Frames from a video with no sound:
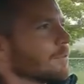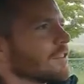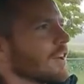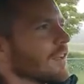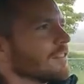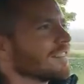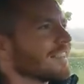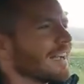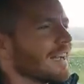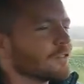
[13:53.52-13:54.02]

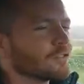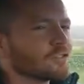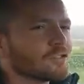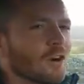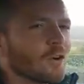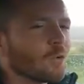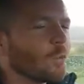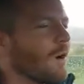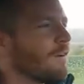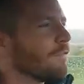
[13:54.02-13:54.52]
Start to get a
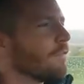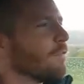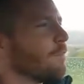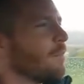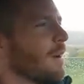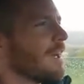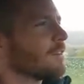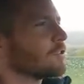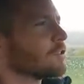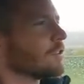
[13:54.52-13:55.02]
strong whiff of
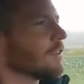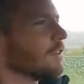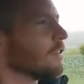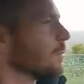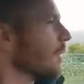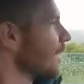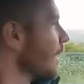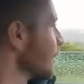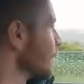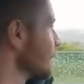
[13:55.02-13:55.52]
petrol
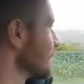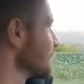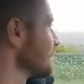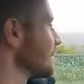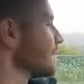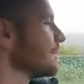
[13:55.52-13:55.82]
as well.